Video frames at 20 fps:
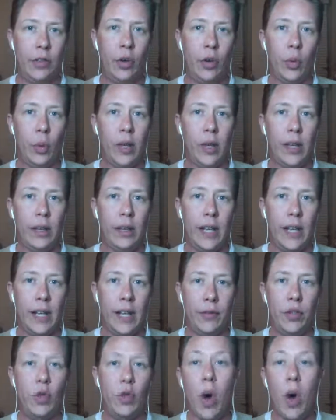when if
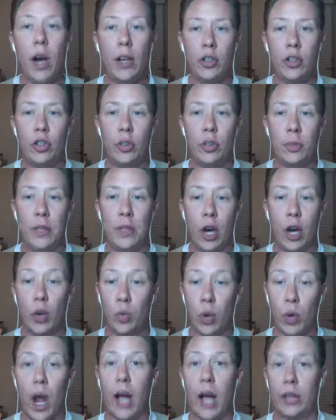you wanted to be a
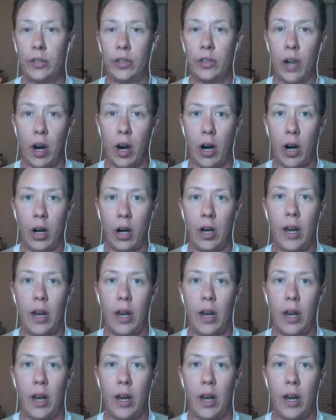rock star,